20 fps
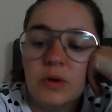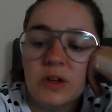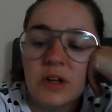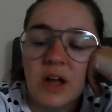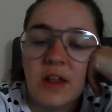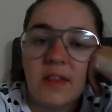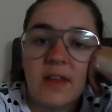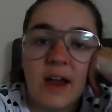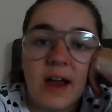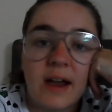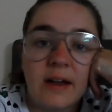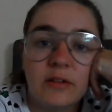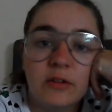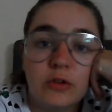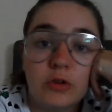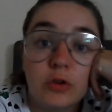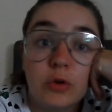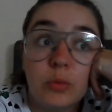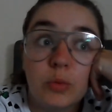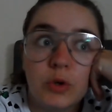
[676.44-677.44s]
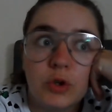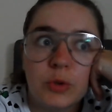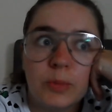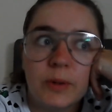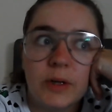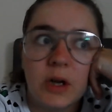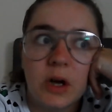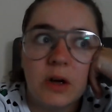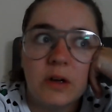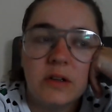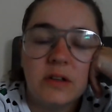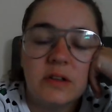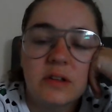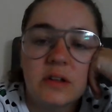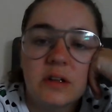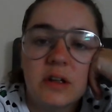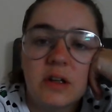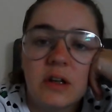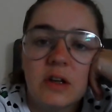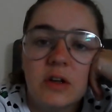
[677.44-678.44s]
we'll get the house, which would be
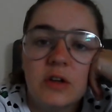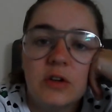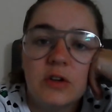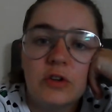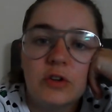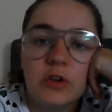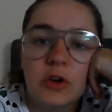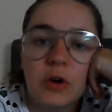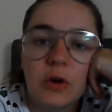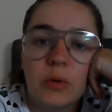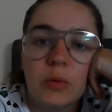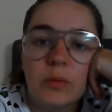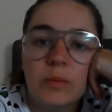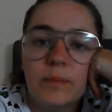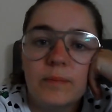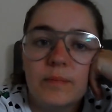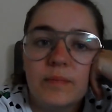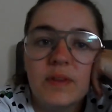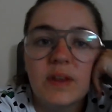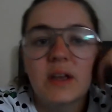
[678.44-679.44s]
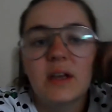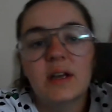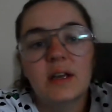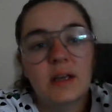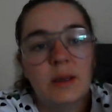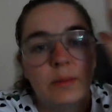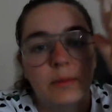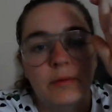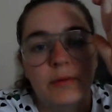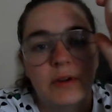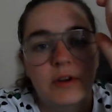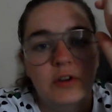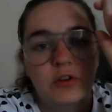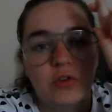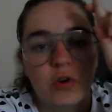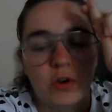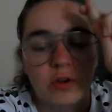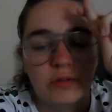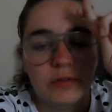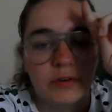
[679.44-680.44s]
nice. So keep your
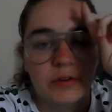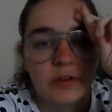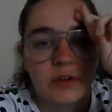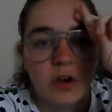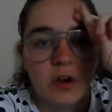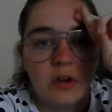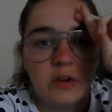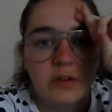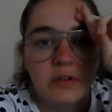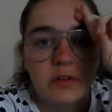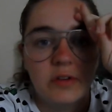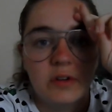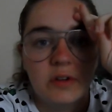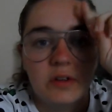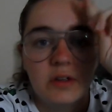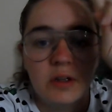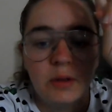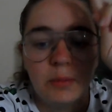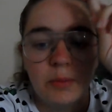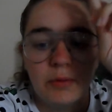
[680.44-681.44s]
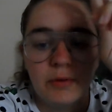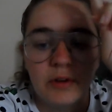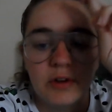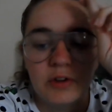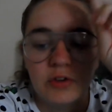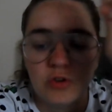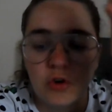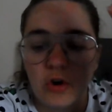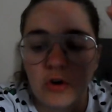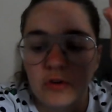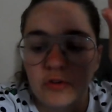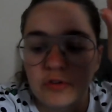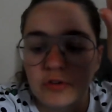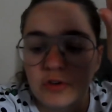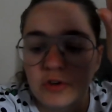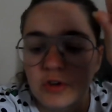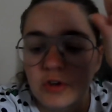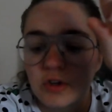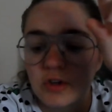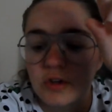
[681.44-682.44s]
fingers crossed for us, guys. Keep your fingers
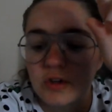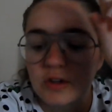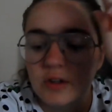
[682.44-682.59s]
crossed.